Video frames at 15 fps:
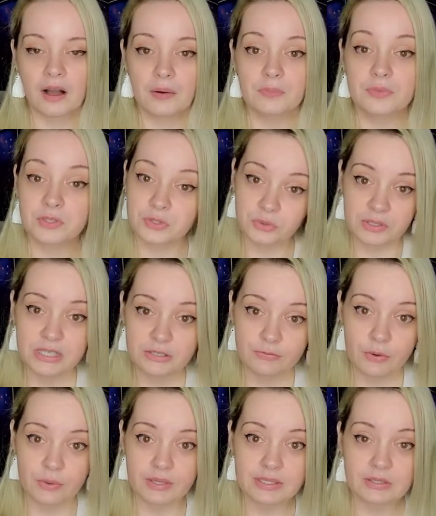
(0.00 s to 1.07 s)
The story is
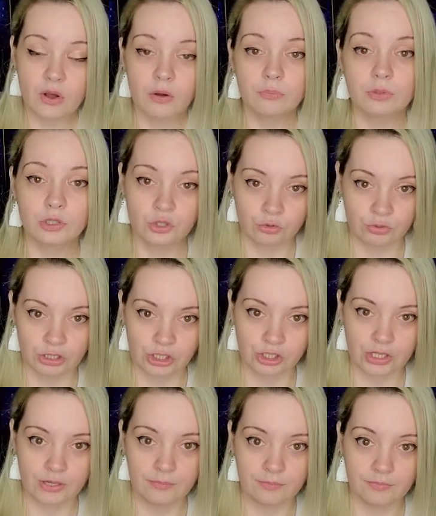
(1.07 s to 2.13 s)
focused on Patricia.
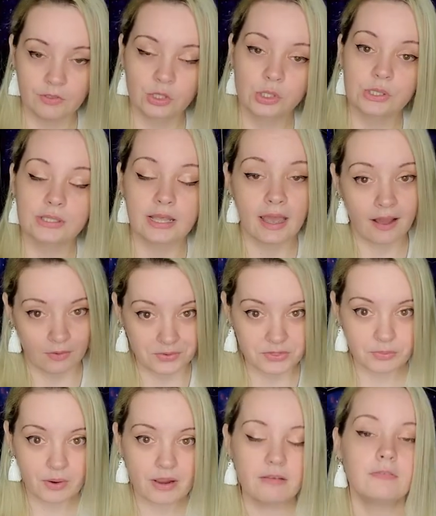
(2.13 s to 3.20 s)
She's a
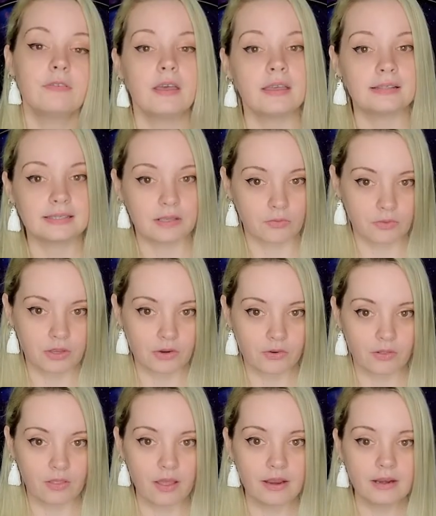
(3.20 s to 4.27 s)
housewife in South
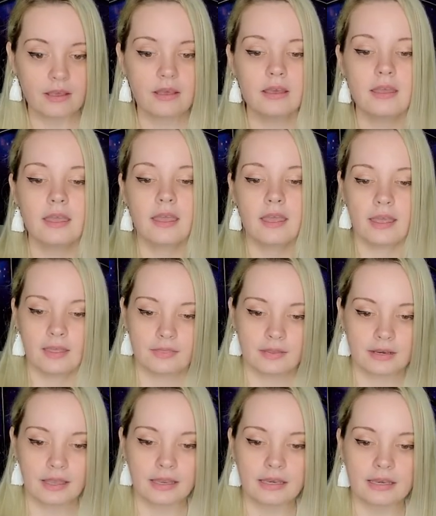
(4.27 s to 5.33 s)
Carolina in the
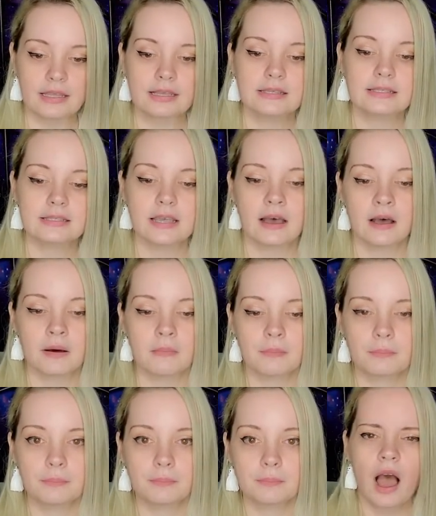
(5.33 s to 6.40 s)
90s.
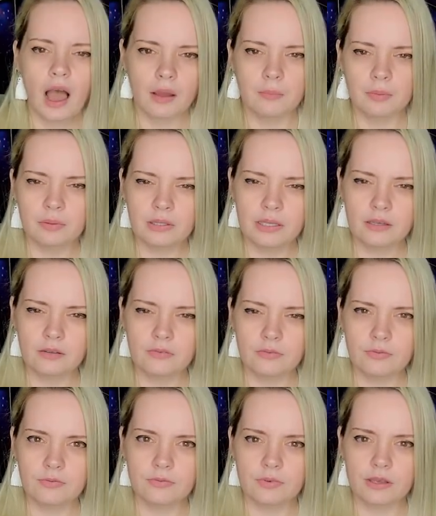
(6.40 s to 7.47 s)
I believe
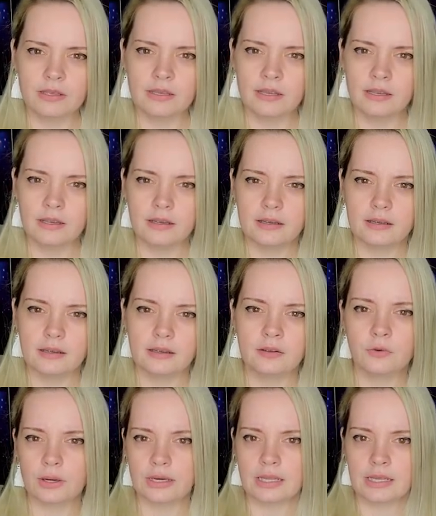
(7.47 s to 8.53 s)

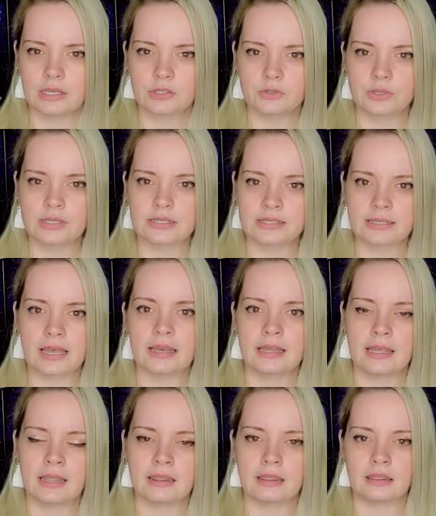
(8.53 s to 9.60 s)
Grady Hendrix said
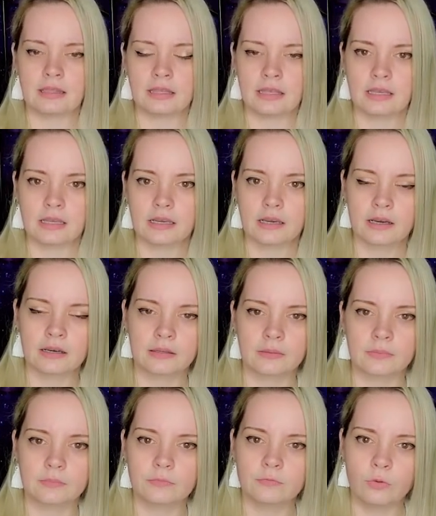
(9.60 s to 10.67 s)
in the
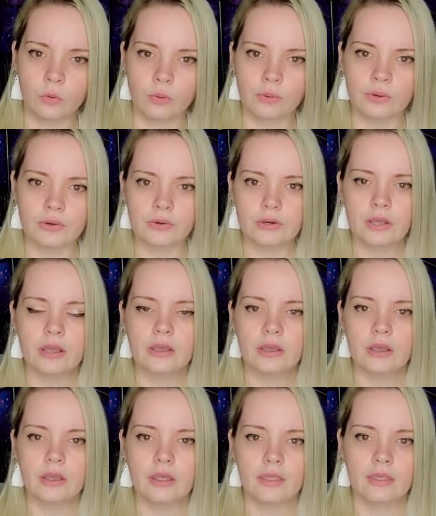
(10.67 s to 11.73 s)
foreword
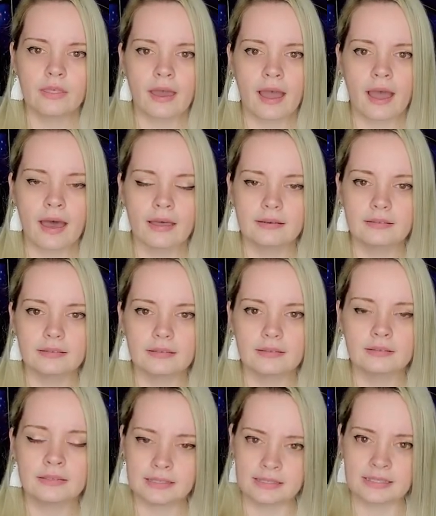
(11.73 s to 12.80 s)
that
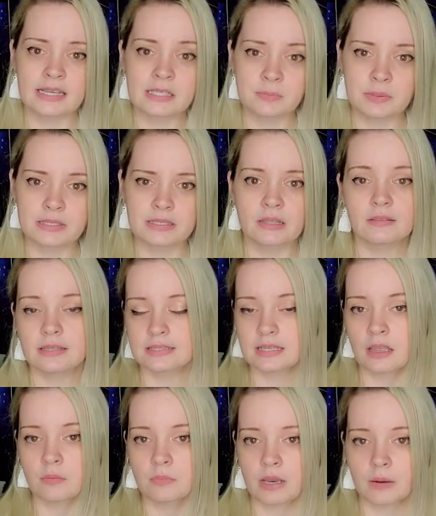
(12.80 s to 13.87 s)
this takes place in the
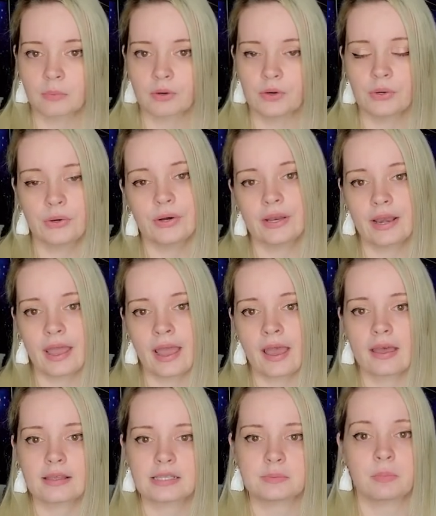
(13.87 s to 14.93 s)
same neighborhood
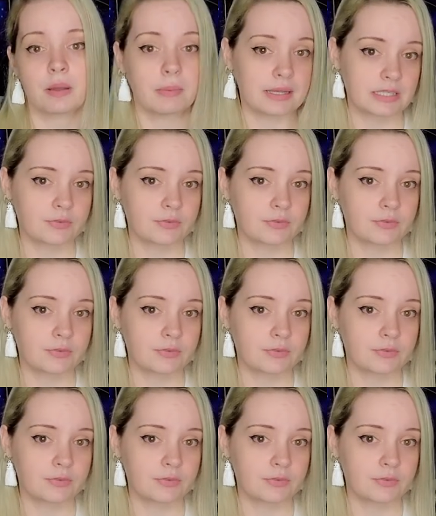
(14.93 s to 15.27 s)
as My Best